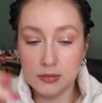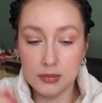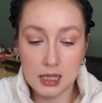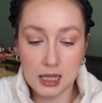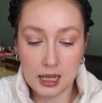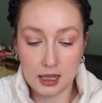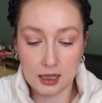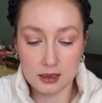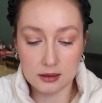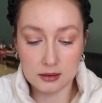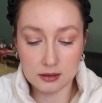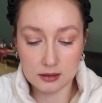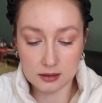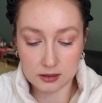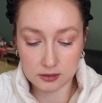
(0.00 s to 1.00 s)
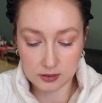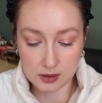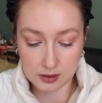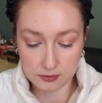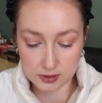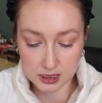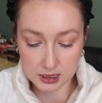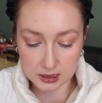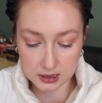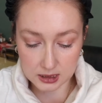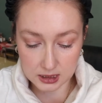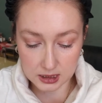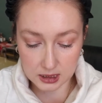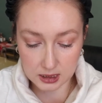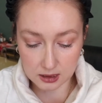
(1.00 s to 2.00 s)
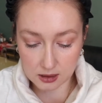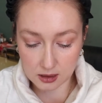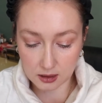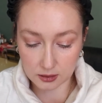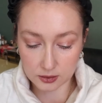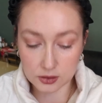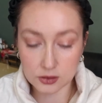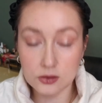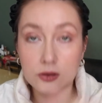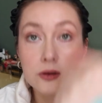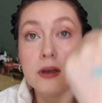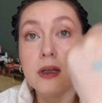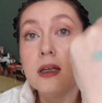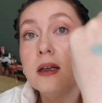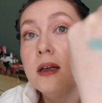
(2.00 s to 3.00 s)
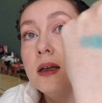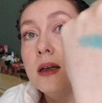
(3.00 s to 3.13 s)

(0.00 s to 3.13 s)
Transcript: hand so that we can see the color story.